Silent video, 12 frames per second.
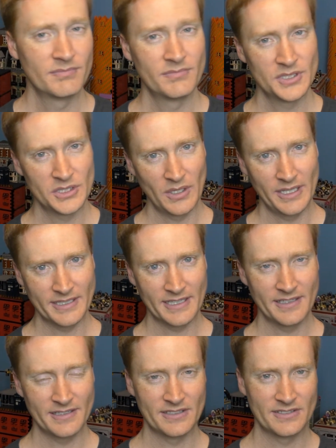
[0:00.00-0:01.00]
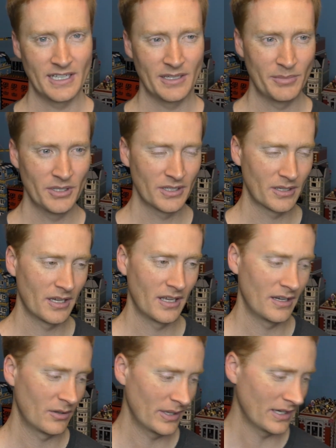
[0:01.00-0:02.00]
So I kind of designed a building
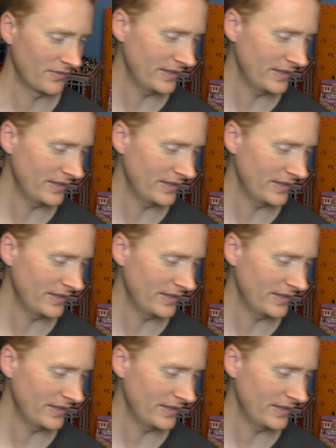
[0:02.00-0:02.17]
around